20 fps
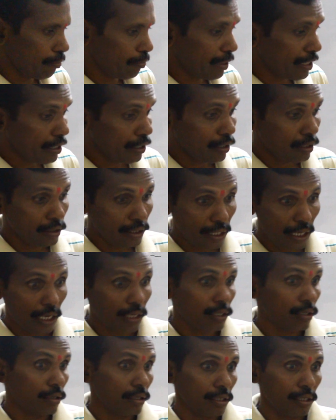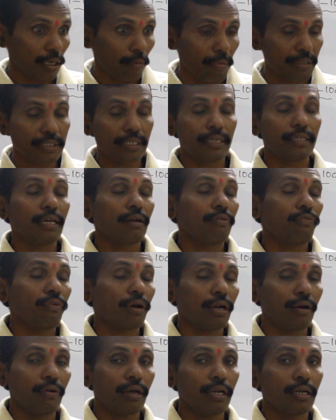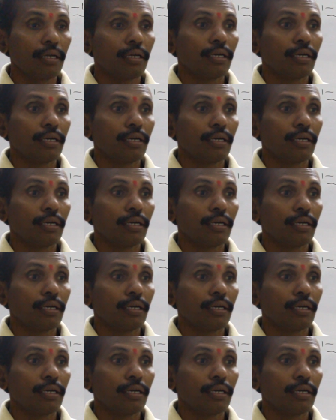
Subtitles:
but there are numbers are there for